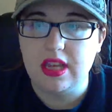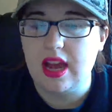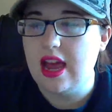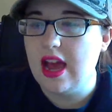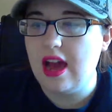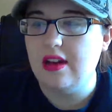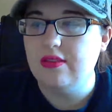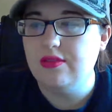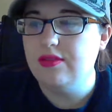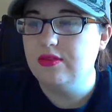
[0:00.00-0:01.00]
I
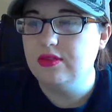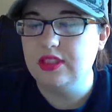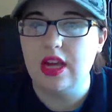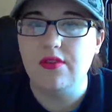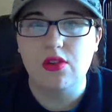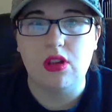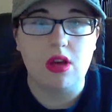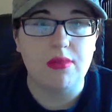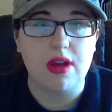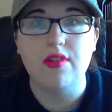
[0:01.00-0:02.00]
have several
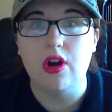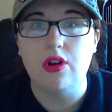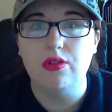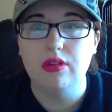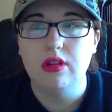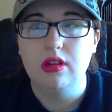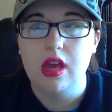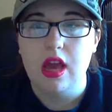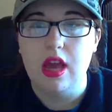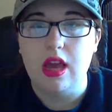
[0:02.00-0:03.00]
on my phone,
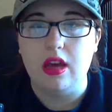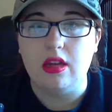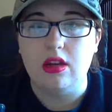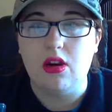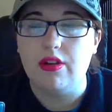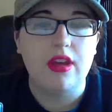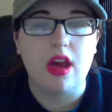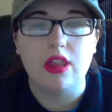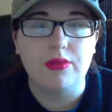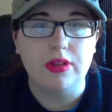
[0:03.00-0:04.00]
and all the
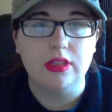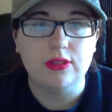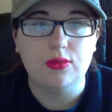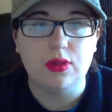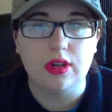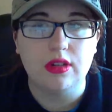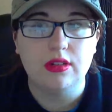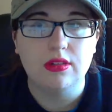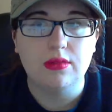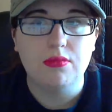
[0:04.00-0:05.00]
other ones were
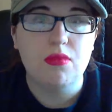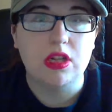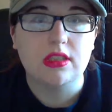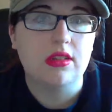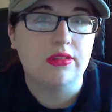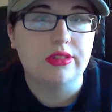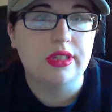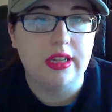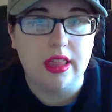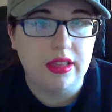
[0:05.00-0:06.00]
much closer
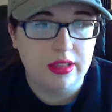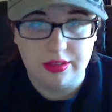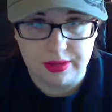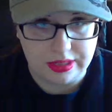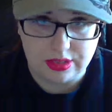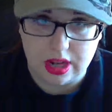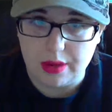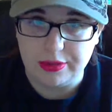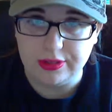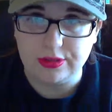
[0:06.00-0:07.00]
together than the Razer
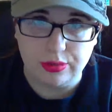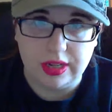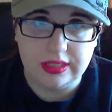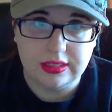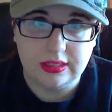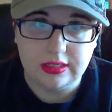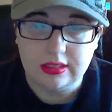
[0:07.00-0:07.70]
Nabu's was.